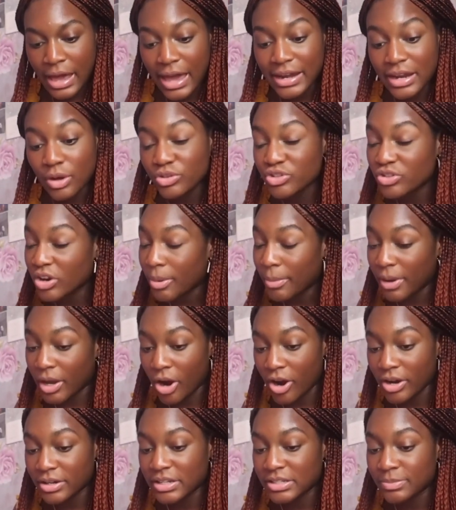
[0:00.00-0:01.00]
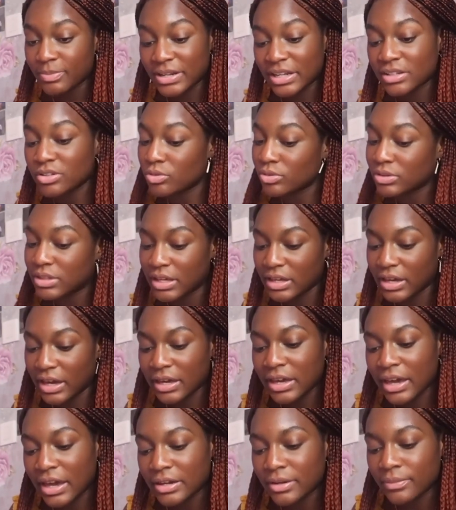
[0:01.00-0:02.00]
and I will try my hardest, but I don't think I
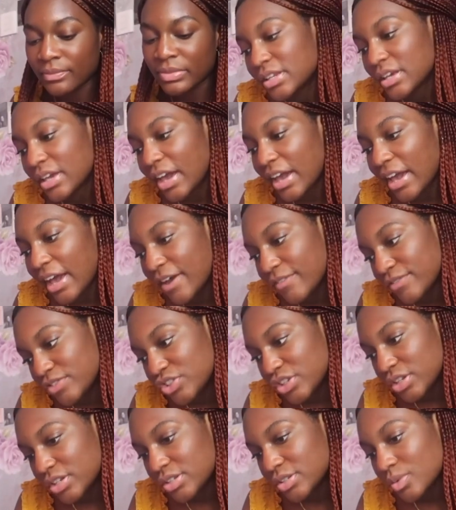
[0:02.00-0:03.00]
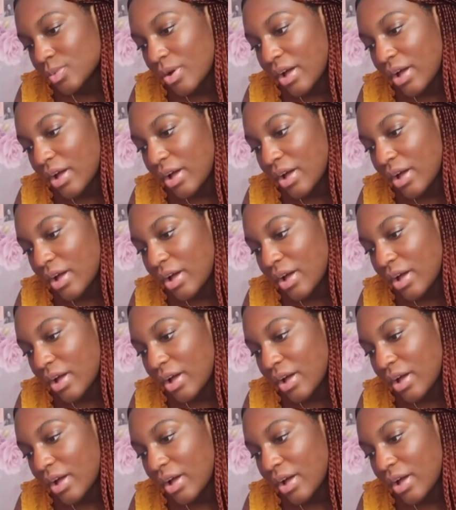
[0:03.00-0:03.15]
can. Today I have gist.